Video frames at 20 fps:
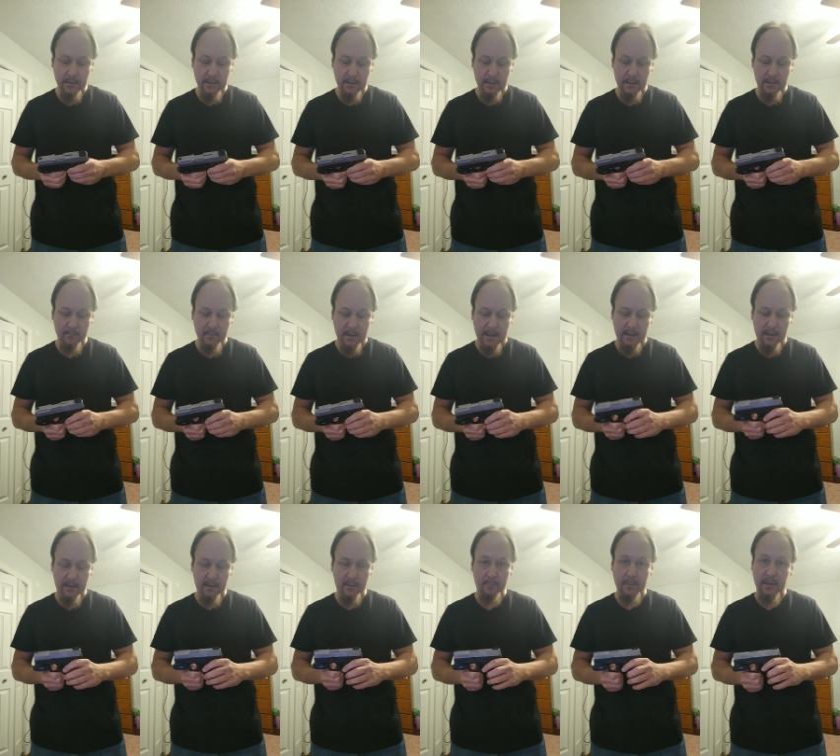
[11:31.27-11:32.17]
in my
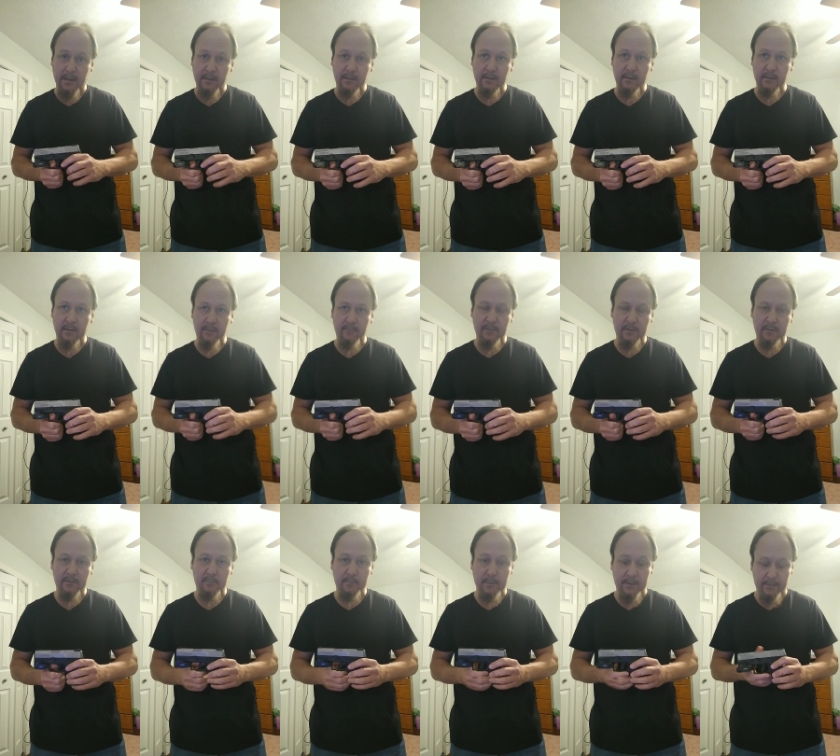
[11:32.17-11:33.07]
opinion of
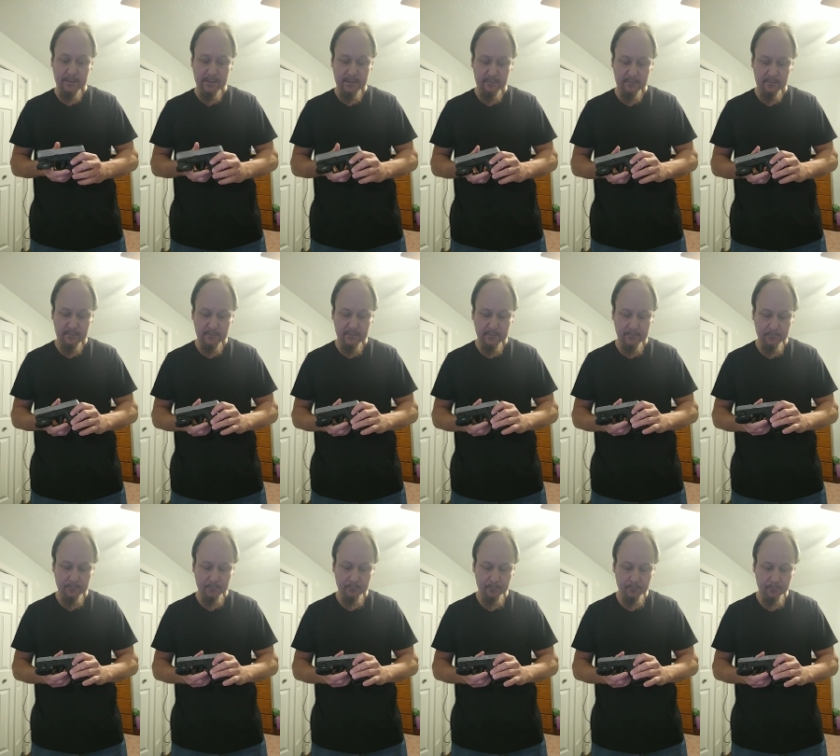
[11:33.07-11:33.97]
experience,
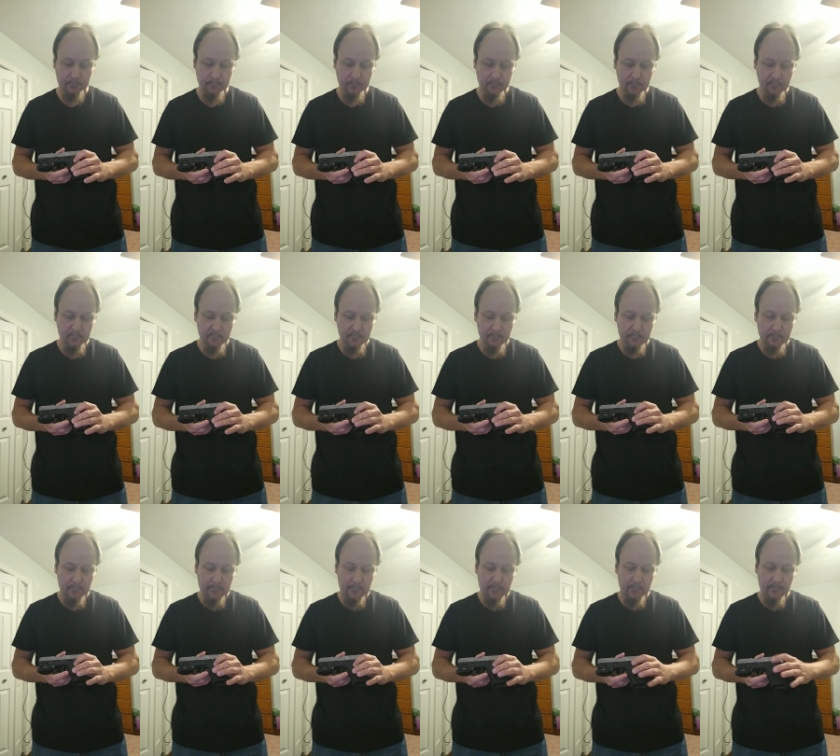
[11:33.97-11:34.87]

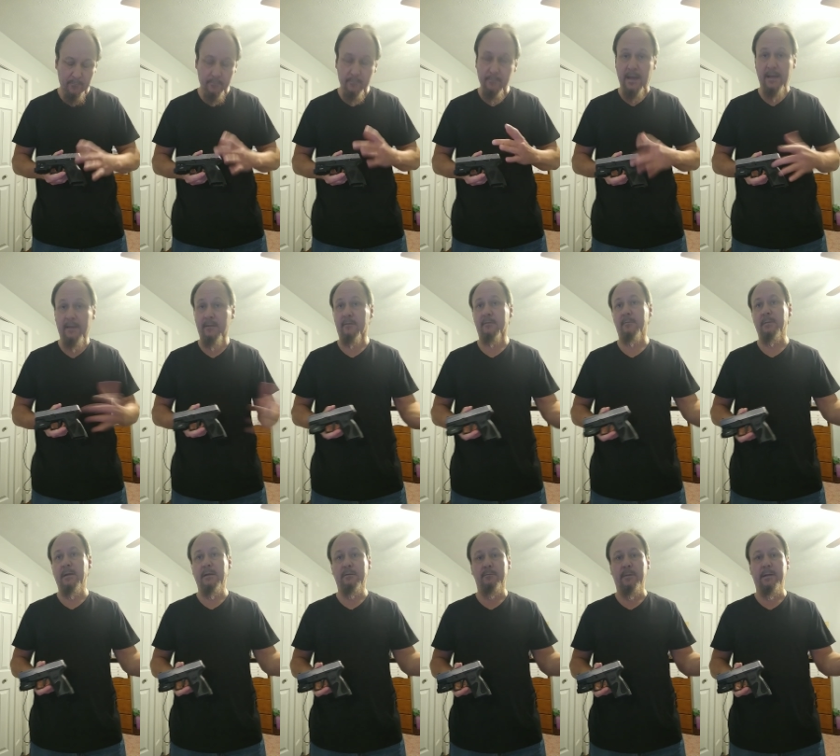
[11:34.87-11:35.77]
that is the
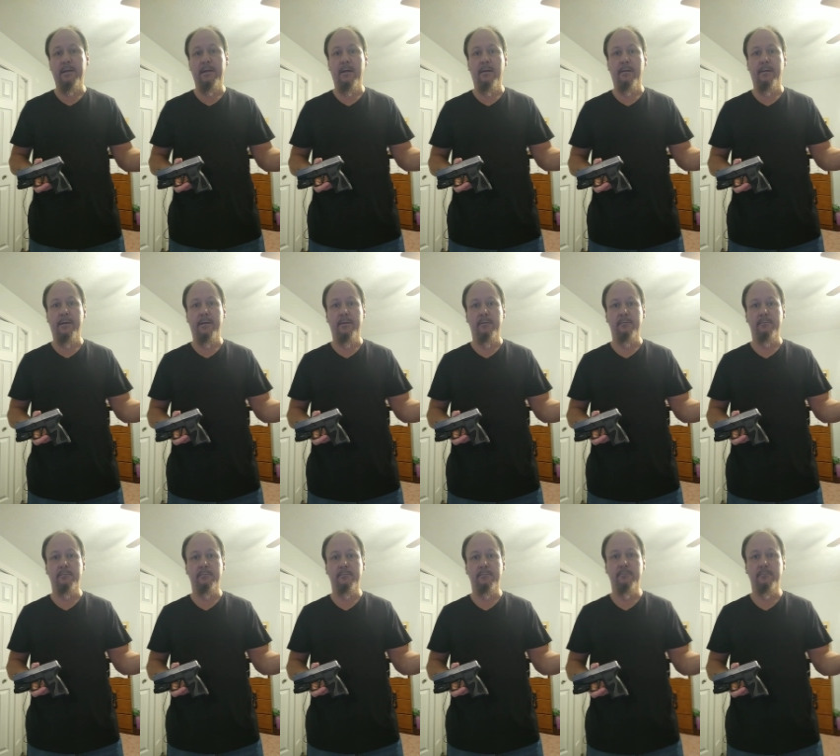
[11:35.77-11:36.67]
best way to carry it.
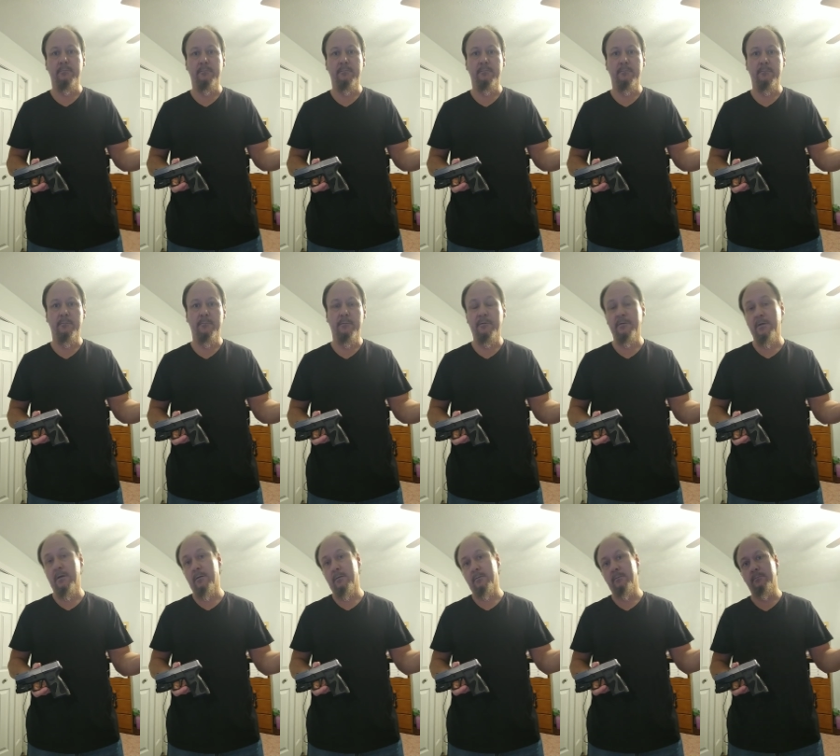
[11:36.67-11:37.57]

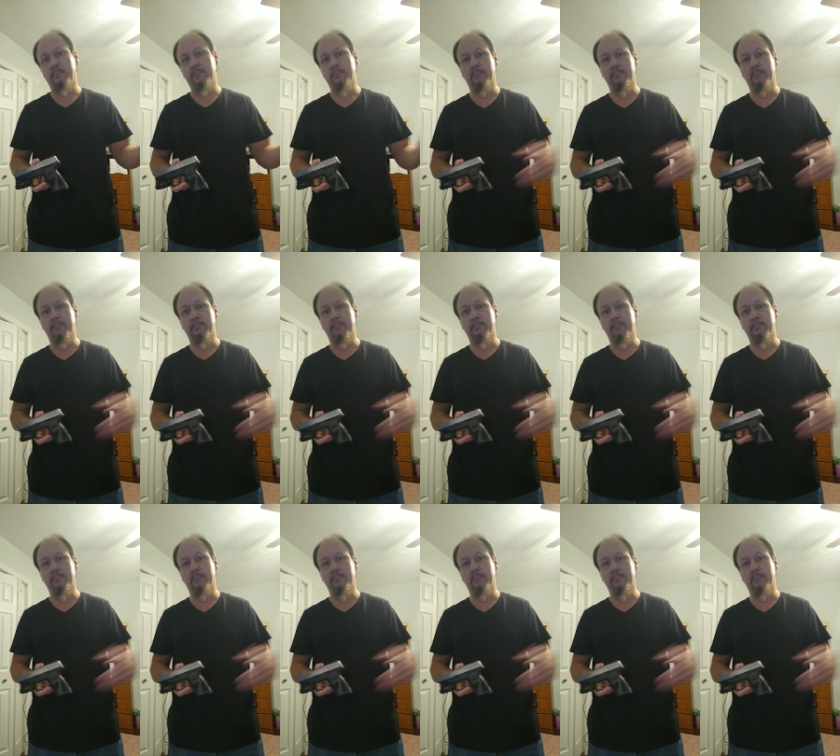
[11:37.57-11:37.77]
So,